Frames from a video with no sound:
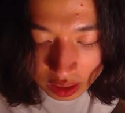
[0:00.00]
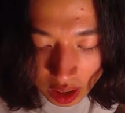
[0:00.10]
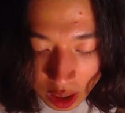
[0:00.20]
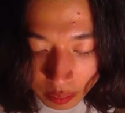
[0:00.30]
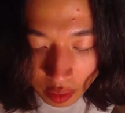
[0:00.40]

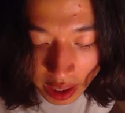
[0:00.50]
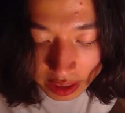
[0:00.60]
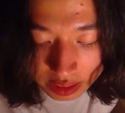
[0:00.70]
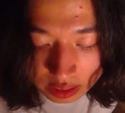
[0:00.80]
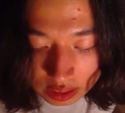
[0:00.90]
Our
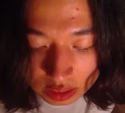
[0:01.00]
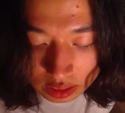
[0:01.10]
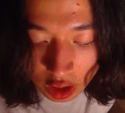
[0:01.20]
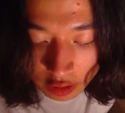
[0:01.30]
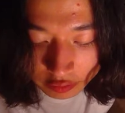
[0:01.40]
brains
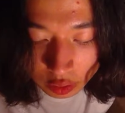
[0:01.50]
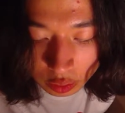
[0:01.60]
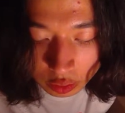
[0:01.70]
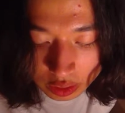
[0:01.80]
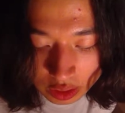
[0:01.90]
are
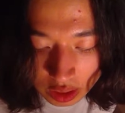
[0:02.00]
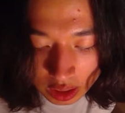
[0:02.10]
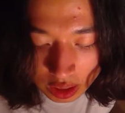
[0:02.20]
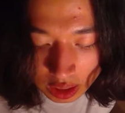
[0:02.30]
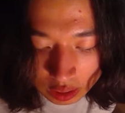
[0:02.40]
flawed.
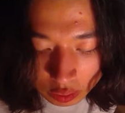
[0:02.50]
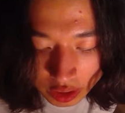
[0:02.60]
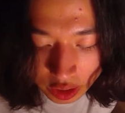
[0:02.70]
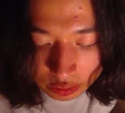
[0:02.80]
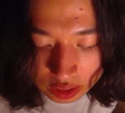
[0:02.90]
We
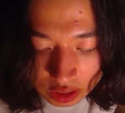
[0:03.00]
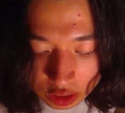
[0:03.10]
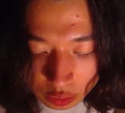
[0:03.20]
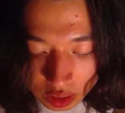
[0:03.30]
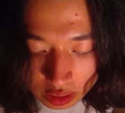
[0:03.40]
don't see
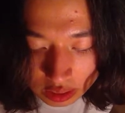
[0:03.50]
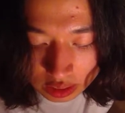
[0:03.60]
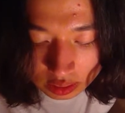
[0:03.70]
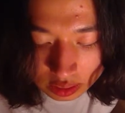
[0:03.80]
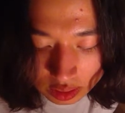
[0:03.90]
the world
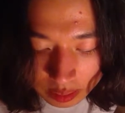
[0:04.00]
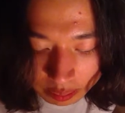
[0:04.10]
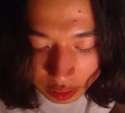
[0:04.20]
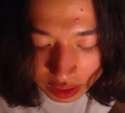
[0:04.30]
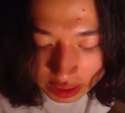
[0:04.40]
in
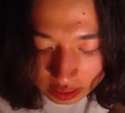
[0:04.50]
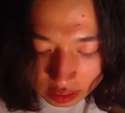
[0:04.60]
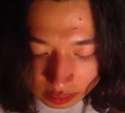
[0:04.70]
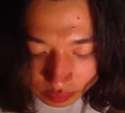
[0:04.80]
complete,